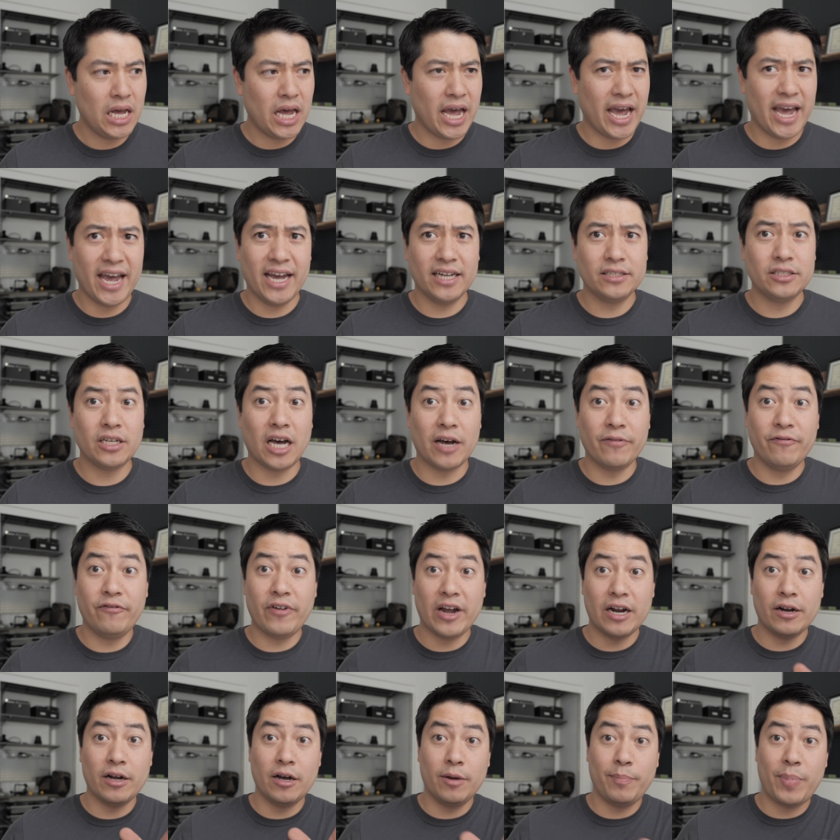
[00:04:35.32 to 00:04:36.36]
And
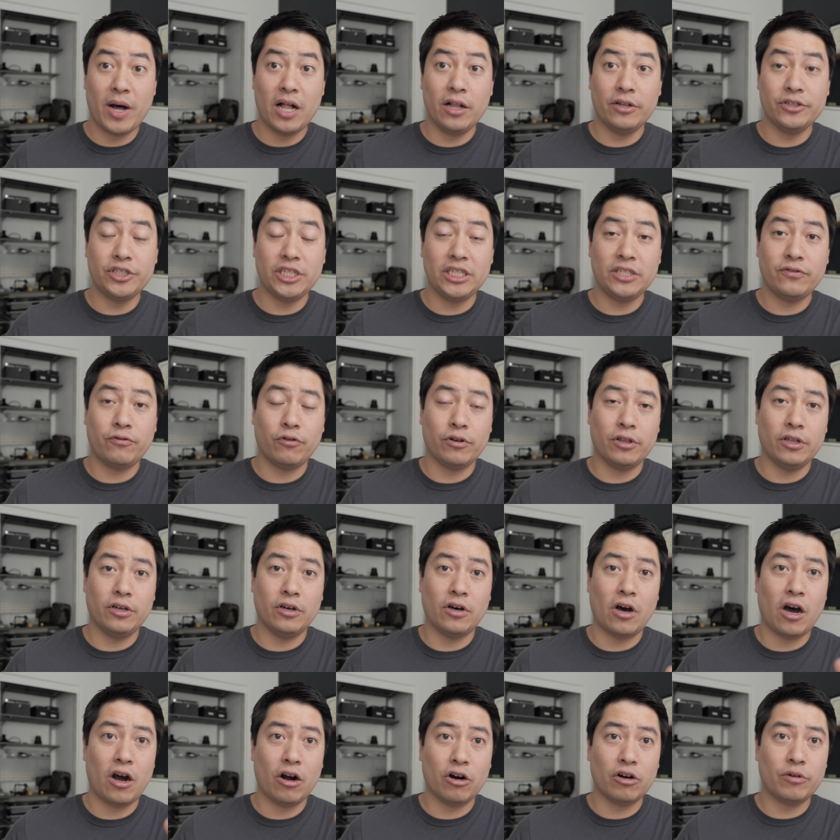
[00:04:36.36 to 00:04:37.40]
apologies for
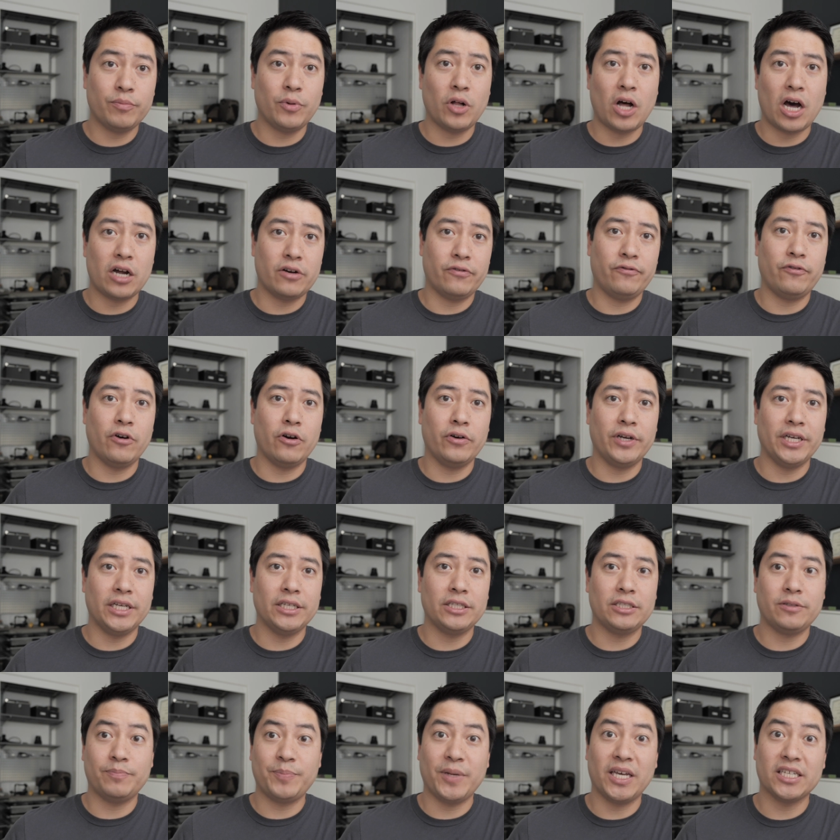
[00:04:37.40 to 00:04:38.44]
the horrible
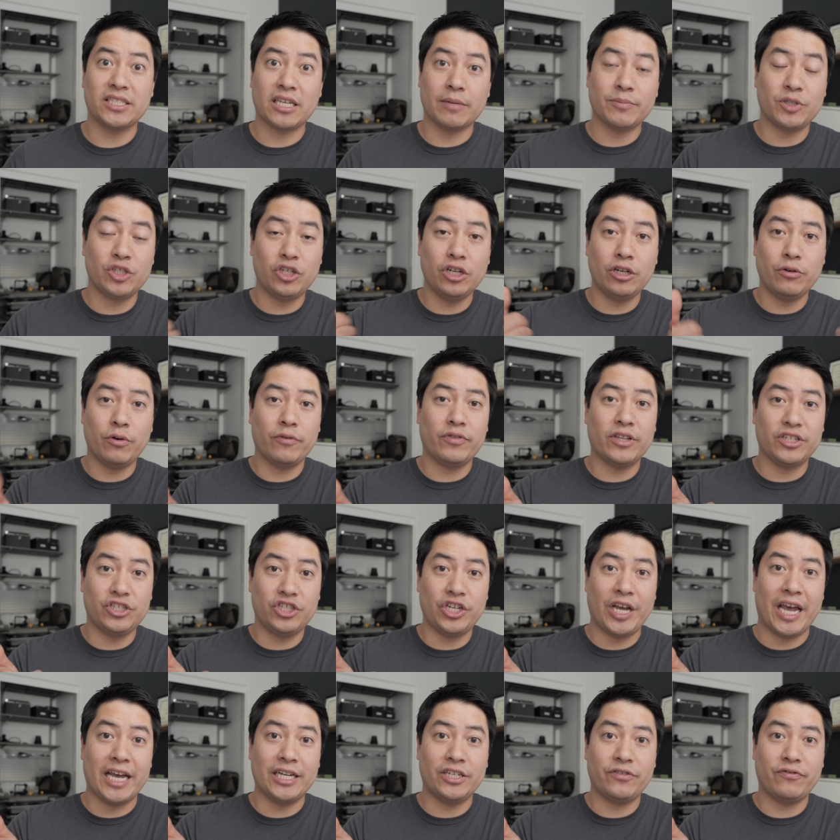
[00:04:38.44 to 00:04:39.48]
autofocus because I'm shooting with the
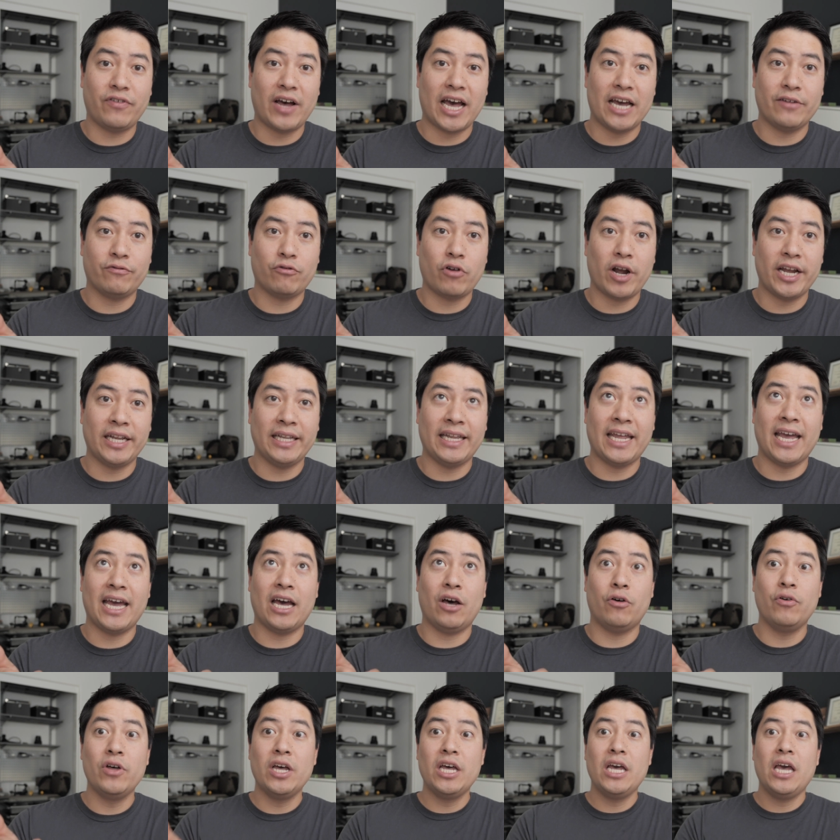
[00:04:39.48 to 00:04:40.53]
GH5 right
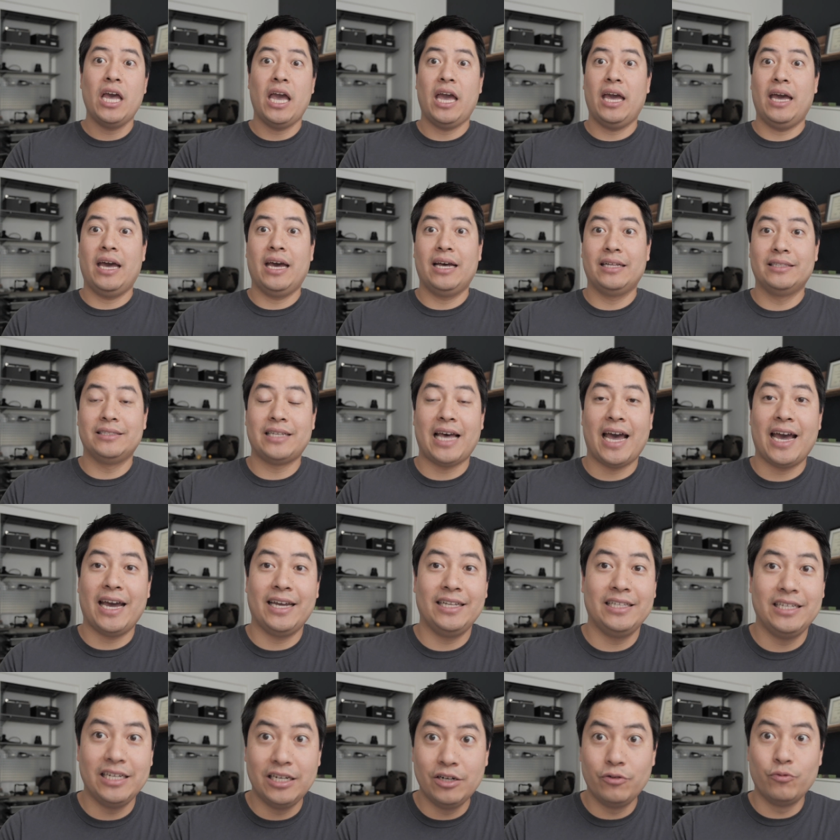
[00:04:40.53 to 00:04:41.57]
now and
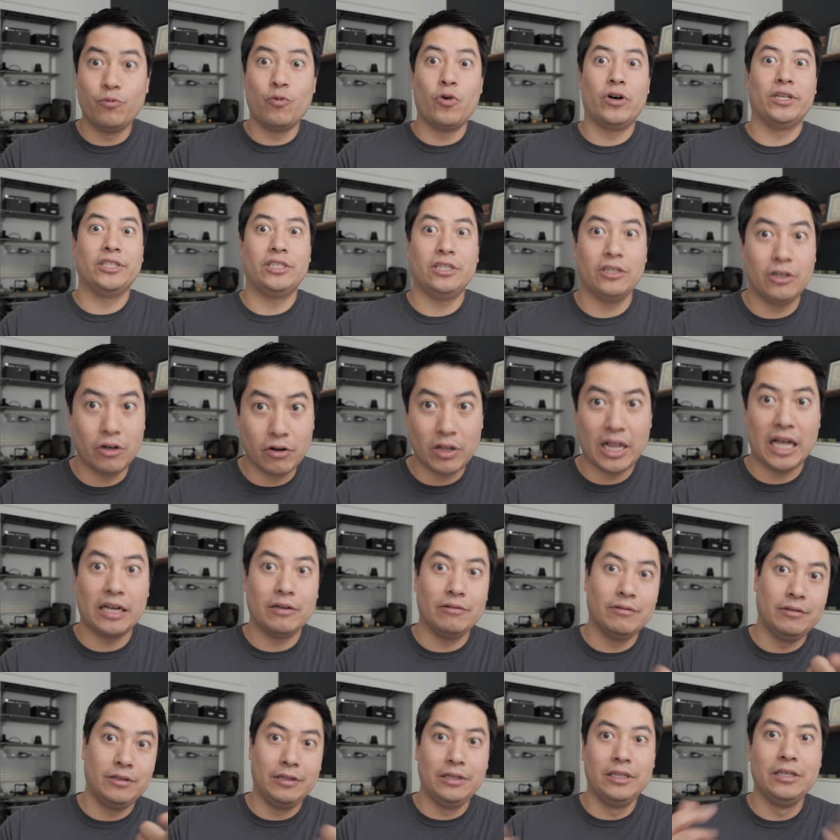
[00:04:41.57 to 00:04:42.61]
I didn't want to go like
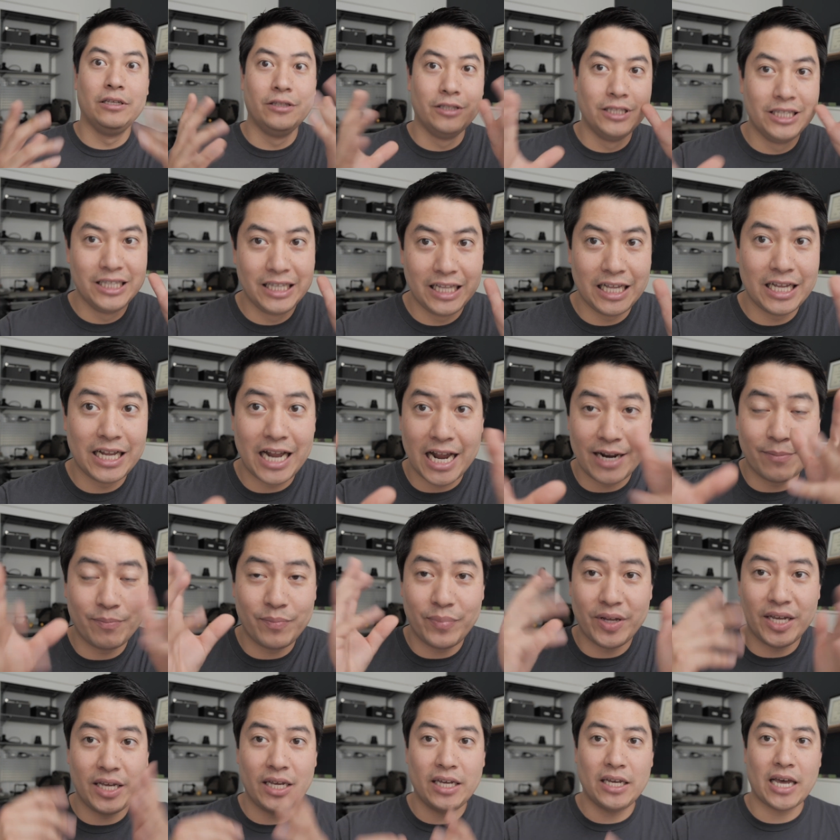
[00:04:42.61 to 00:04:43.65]
and
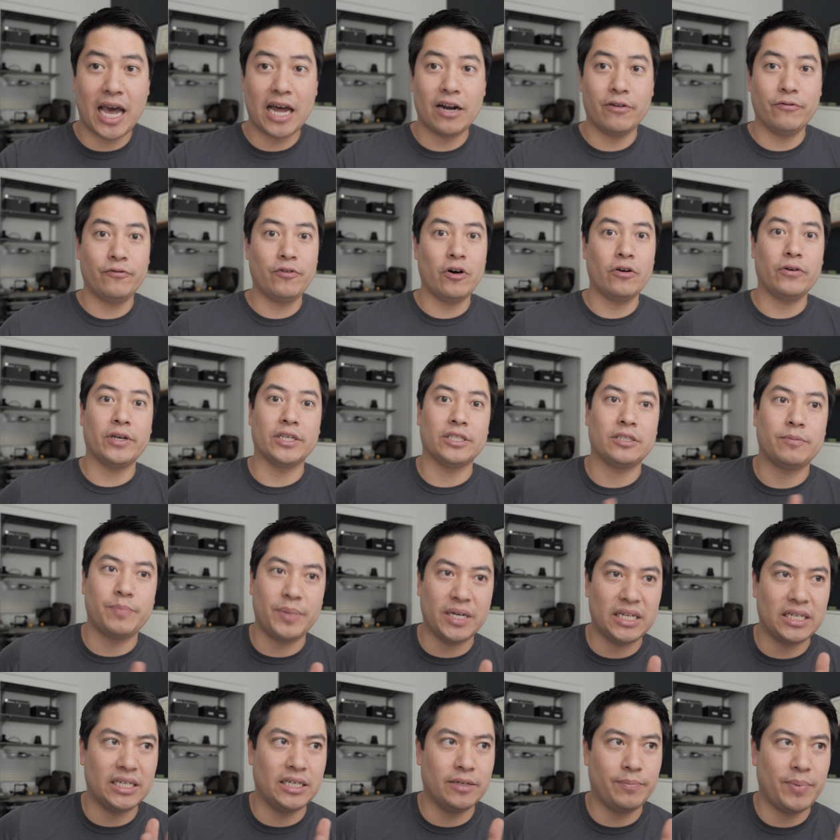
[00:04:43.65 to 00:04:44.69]
be out of focus,
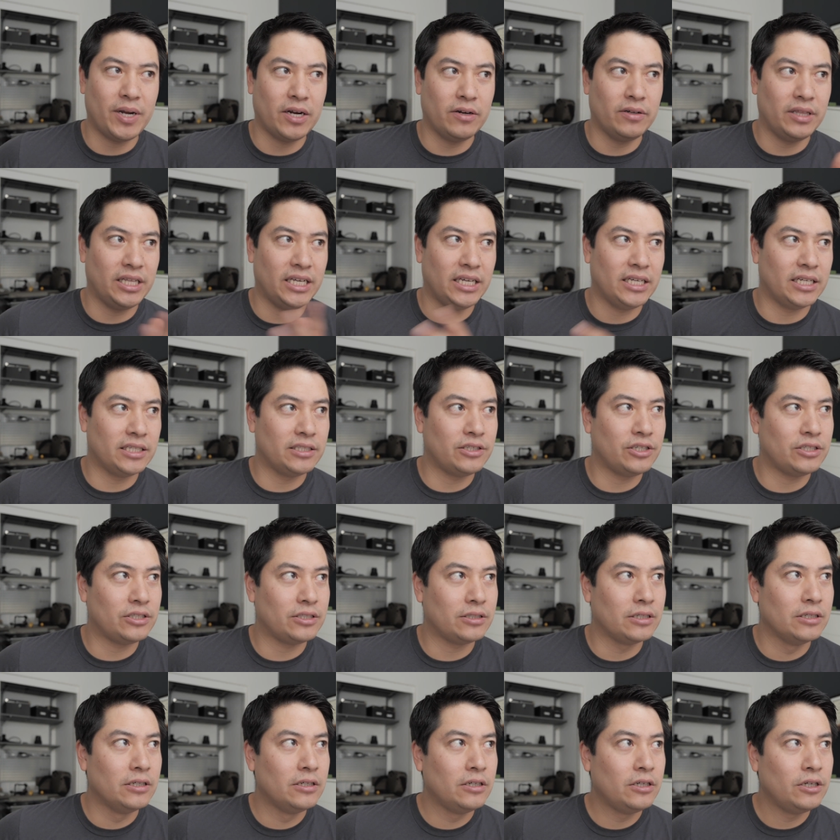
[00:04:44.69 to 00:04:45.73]
but apparently it just